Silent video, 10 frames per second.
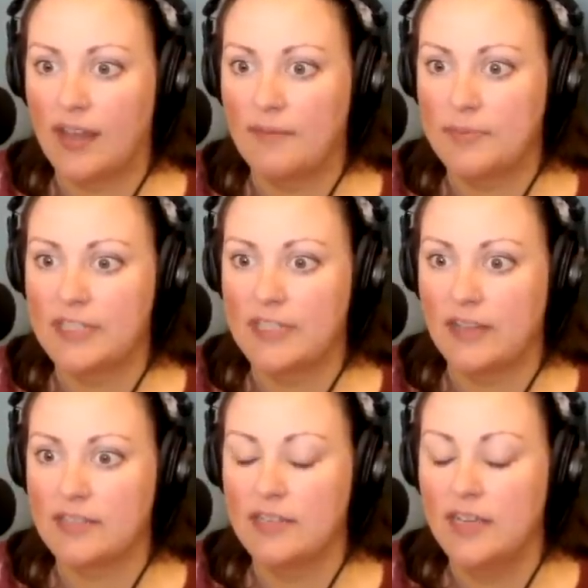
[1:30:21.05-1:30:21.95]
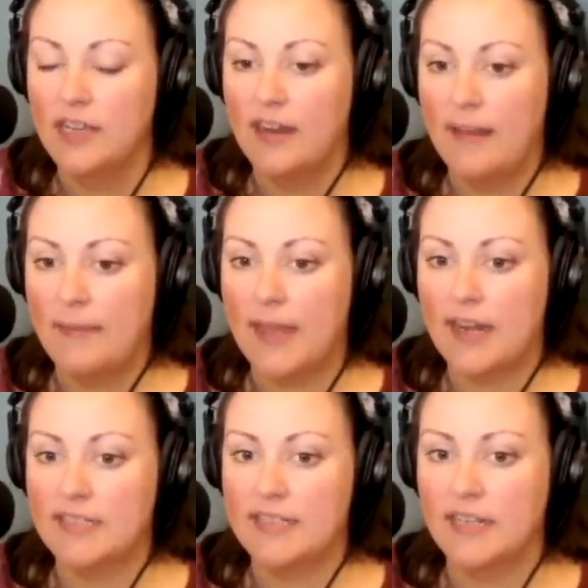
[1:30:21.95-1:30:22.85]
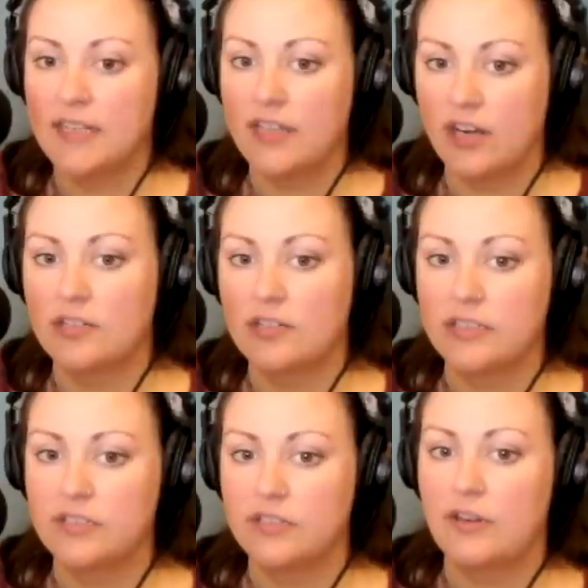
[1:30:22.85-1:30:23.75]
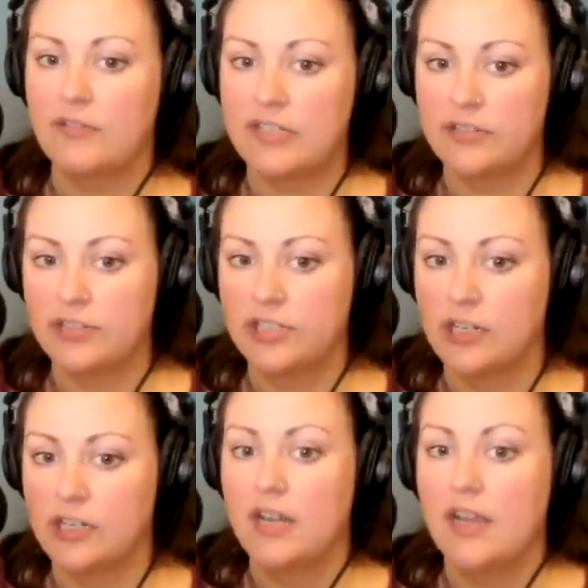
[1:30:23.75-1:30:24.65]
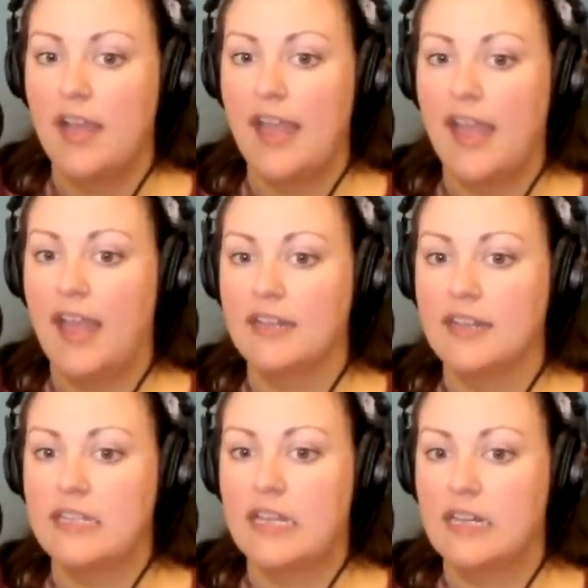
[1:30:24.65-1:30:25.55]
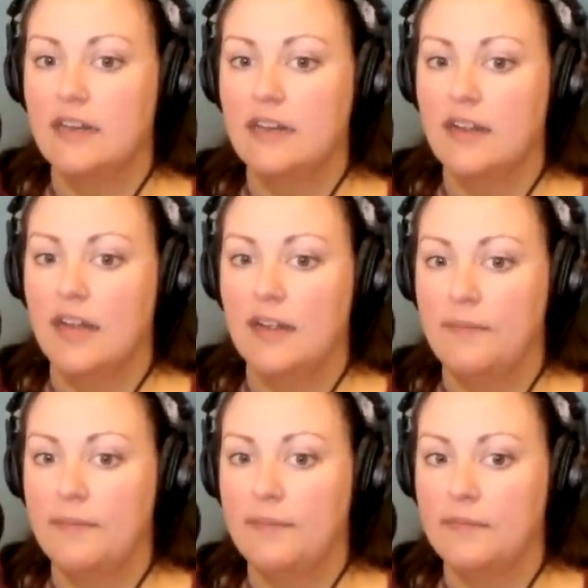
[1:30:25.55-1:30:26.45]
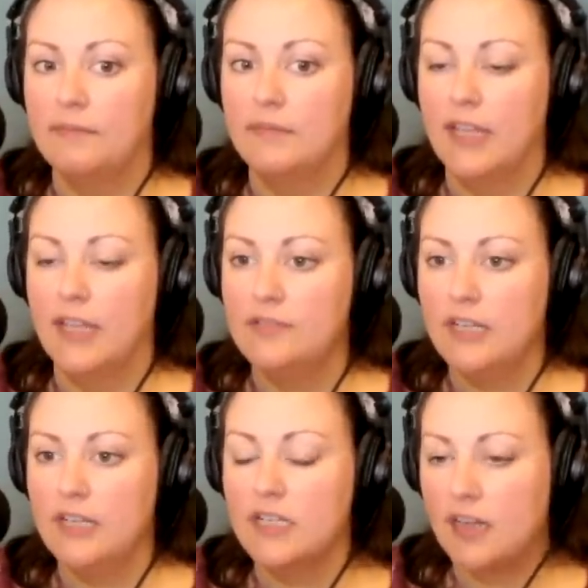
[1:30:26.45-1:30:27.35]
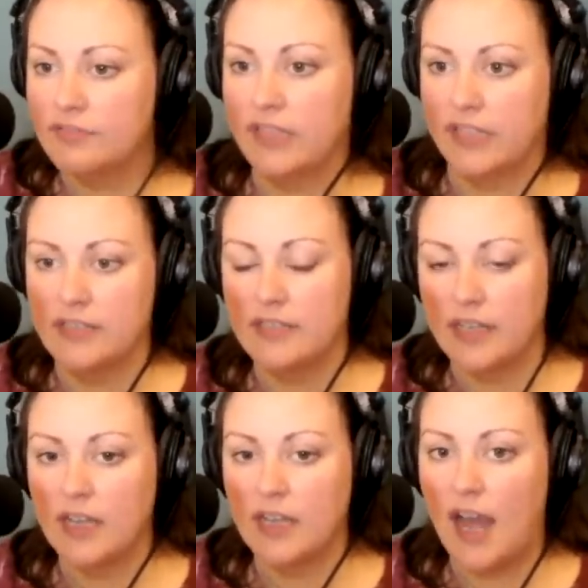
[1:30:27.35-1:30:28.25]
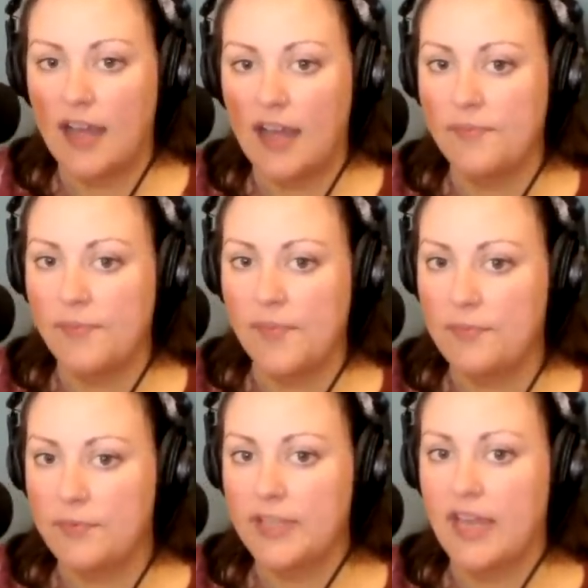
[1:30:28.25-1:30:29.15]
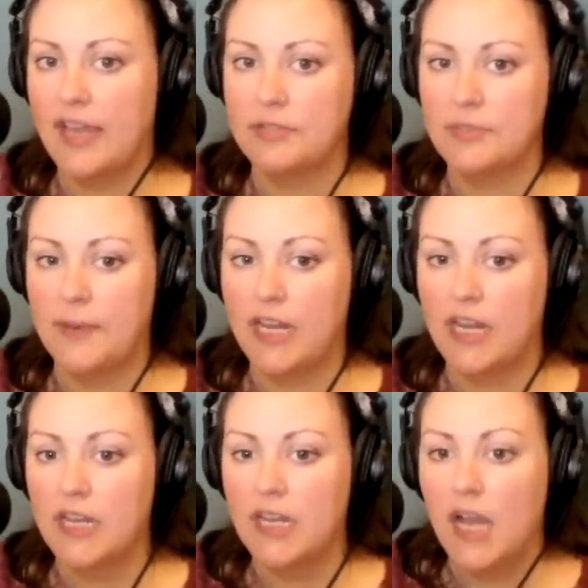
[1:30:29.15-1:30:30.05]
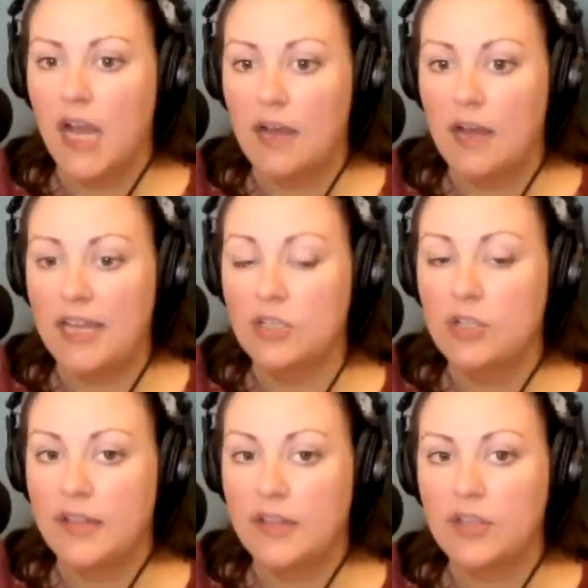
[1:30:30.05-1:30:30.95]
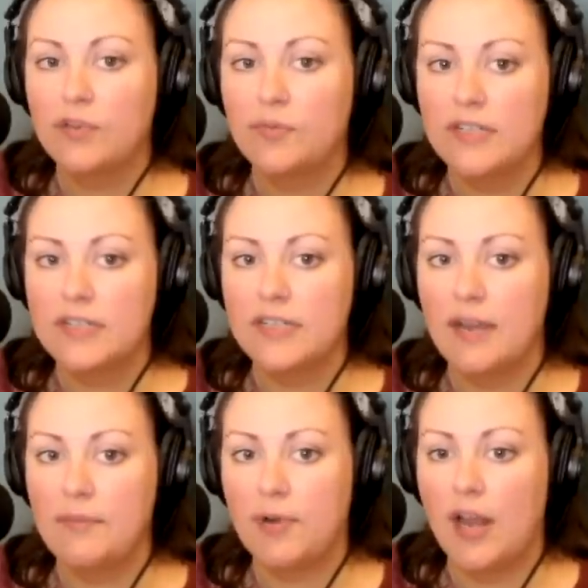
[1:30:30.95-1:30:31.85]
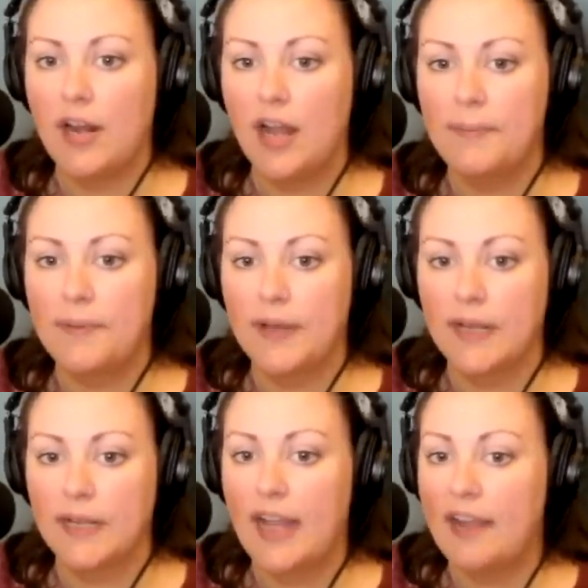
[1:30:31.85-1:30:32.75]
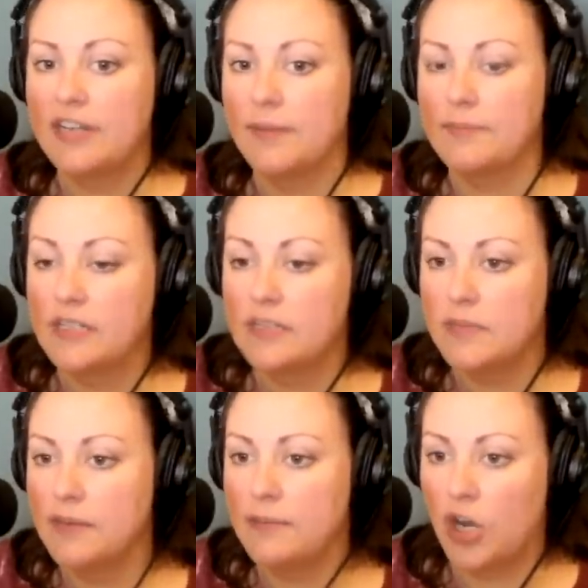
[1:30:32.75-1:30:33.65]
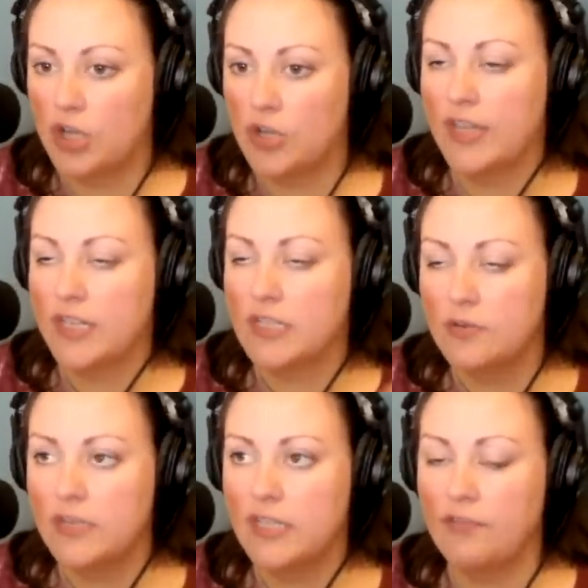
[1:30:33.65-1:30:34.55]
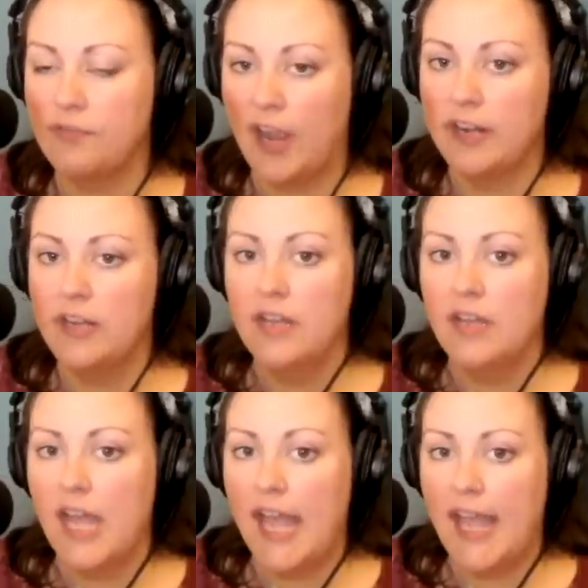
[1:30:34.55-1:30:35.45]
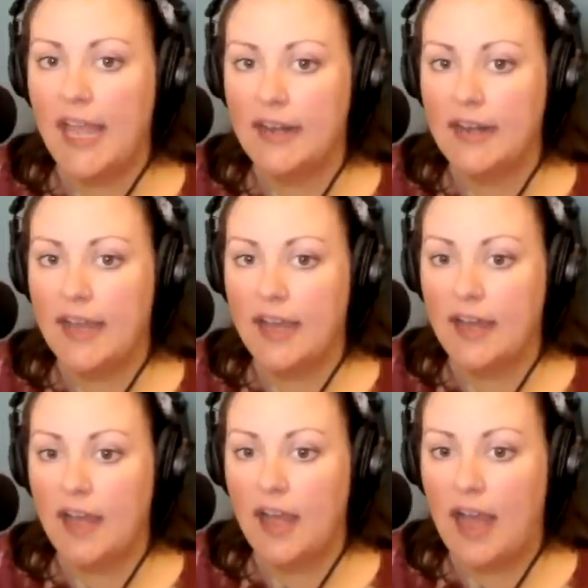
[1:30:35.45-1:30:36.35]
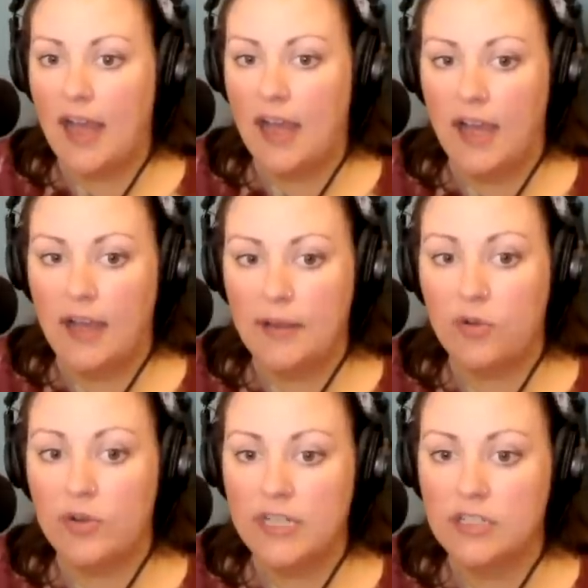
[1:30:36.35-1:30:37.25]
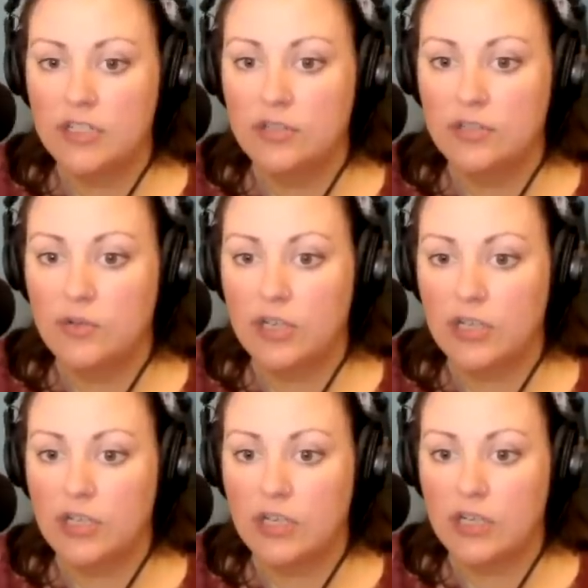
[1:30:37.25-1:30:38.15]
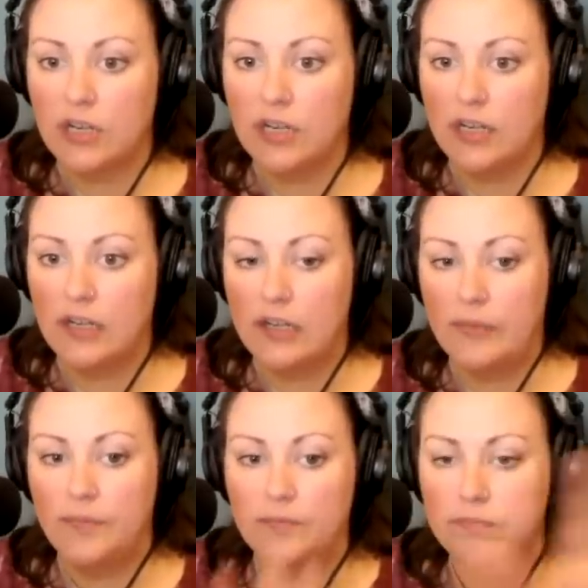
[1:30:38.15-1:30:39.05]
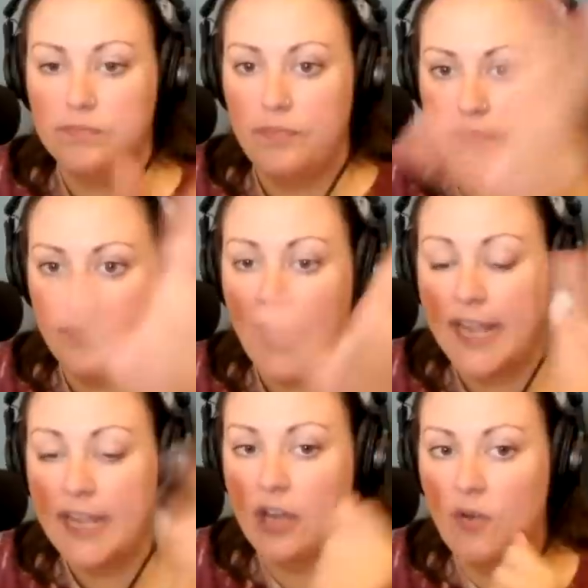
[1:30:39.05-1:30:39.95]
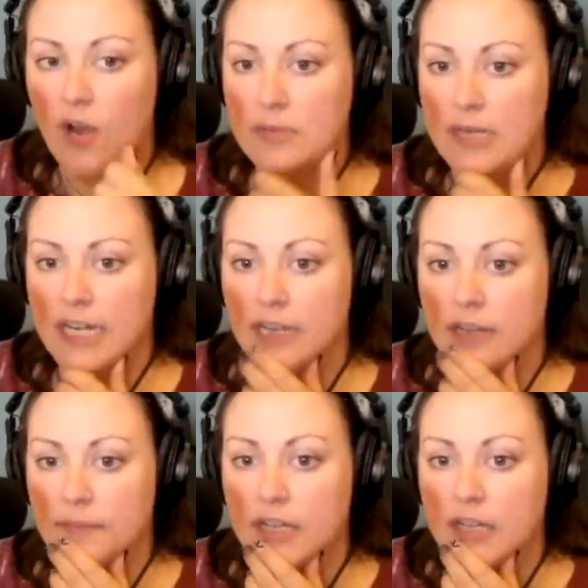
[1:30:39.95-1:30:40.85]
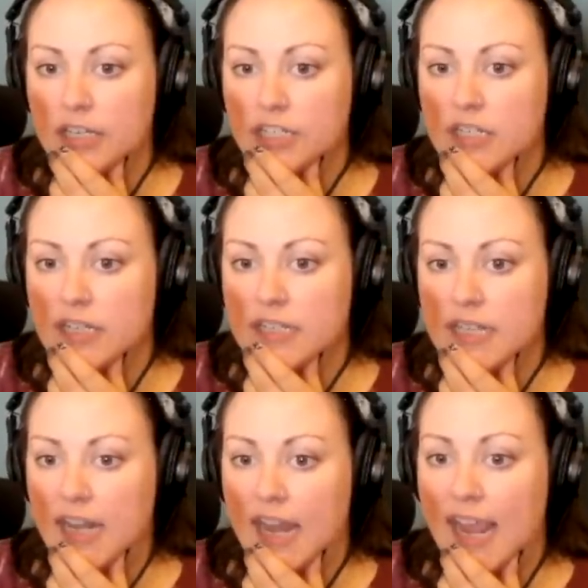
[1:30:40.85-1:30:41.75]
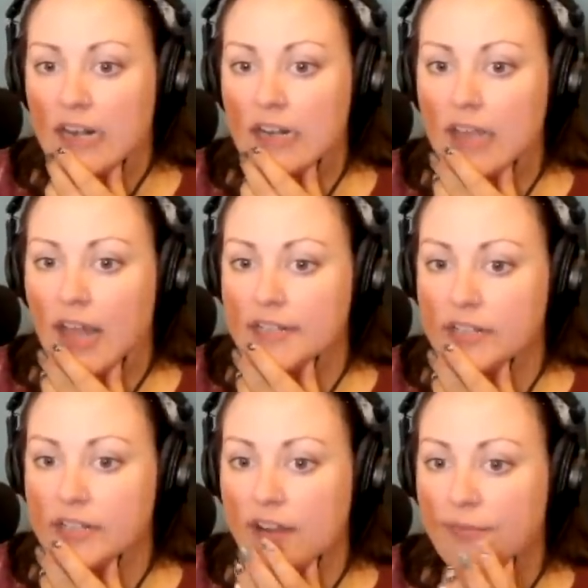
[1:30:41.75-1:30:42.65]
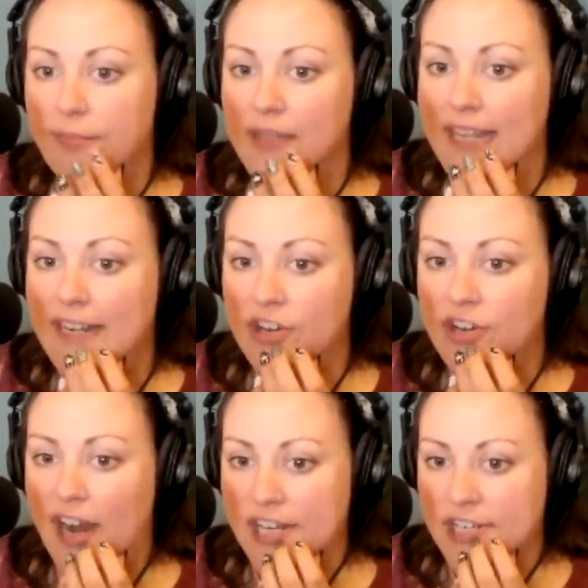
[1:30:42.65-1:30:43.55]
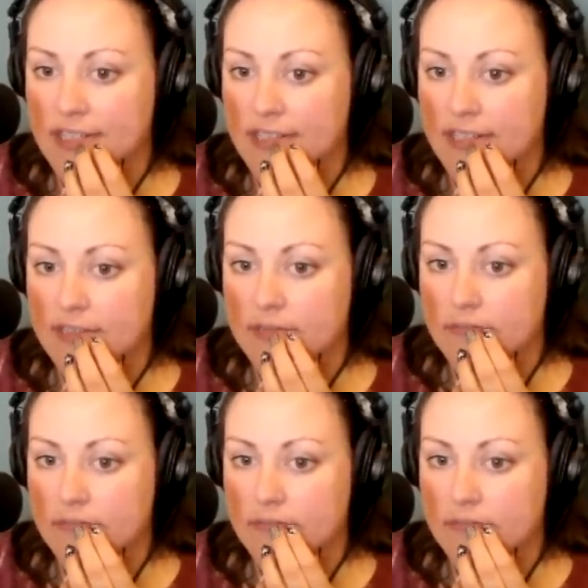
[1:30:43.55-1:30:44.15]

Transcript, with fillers: I'm obsessed. And then I sent the article to our researcher and said, um, let's fucking cover this. Like I, am I'm, I'm really amped about it. Um, and th- the reason I brought up uh, Kyra Dempsey's Medium article, that's the one that I read, and uh, uh, according to her uh, bio on Medium, she is an analyzer of plane crashes.